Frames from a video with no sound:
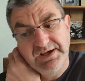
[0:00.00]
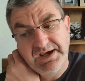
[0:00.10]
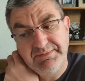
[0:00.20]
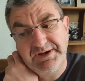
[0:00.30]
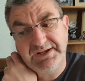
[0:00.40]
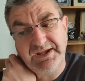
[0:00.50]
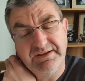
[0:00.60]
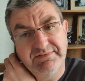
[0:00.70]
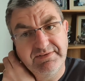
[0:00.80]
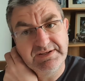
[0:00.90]
Am I
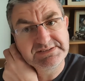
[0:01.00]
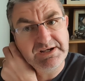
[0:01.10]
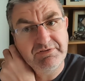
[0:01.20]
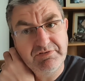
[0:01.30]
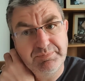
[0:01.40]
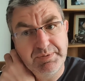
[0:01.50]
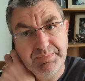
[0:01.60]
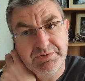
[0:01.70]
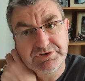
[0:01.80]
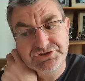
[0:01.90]
getting things out of
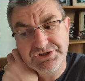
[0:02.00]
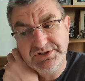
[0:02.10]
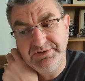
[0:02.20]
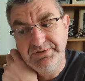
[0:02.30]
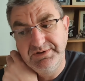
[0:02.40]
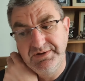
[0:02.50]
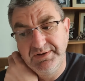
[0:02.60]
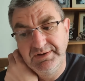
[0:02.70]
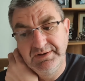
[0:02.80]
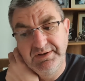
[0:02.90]
proportion?
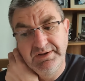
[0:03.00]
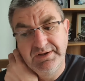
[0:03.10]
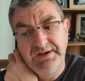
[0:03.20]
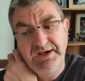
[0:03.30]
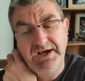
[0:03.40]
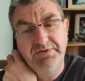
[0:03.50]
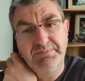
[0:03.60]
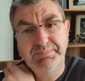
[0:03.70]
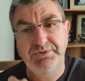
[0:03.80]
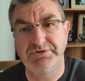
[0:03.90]
How
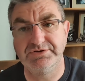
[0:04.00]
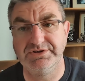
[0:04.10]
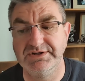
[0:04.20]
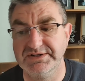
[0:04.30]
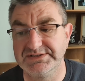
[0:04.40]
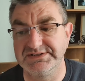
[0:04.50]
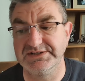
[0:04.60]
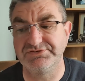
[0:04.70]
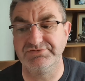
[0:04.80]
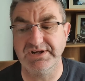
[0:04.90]
important is
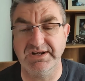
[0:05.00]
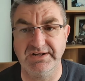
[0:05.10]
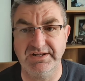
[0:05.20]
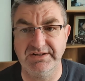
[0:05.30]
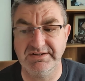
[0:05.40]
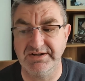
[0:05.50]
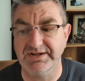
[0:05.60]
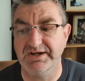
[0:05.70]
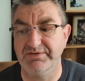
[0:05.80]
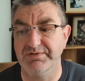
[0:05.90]
this really? And
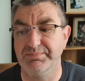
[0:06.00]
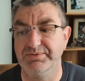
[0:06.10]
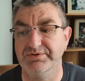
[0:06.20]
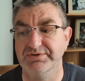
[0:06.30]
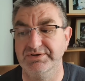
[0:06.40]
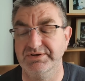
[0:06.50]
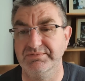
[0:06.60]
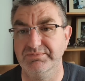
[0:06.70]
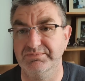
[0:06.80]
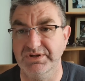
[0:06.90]
how important
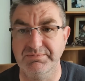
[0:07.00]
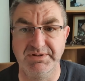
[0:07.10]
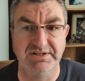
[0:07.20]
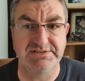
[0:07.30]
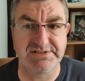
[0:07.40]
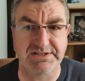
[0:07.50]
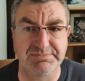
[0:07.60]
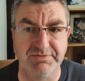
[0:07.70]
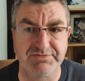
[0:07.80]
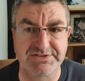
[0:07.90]
will it be in 6
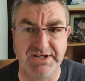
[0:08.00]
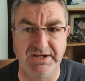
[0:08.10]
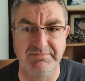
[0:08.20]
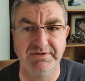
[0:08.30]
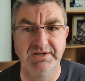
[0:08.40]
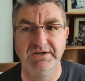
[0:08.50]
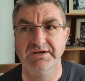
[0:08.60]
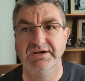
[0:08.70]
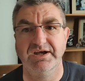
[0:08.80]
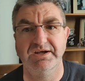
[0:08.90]
months' time?
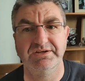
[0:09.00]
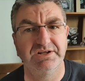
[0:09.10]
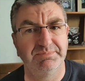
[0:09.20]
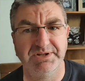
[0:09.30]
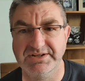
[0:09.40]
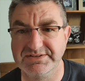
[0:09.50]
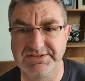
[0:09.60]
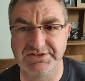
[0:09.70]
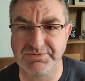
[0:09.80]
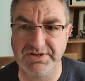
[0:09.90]
You'll have been in a
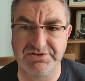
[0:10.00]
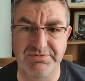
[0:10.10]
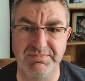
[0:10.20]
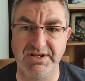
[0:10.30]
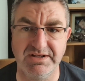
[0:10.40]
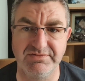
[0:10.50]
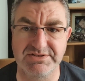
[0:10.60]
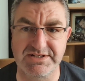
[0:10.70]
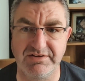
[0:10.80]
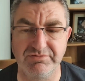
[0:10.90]
situation, many of
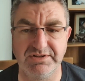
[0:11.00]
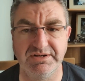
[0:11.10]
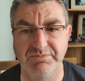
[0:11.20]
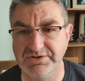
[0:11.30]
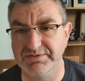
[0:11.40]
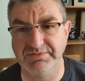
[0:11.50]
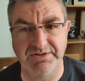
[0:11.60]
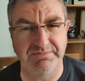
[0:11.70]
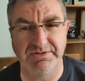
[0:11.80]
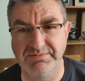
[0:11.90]
us have, where you
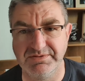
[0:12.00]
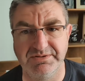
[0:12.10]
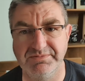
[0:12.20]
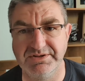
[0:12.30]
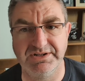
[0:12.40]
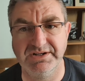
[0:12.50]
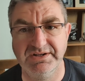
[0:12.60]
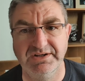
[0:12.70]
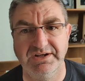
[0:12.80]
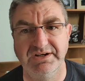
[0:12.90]
worry.
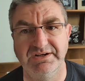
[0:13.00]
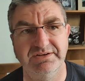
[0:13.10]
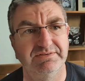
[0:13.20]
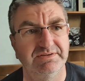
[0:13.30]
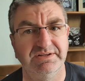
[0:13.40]
And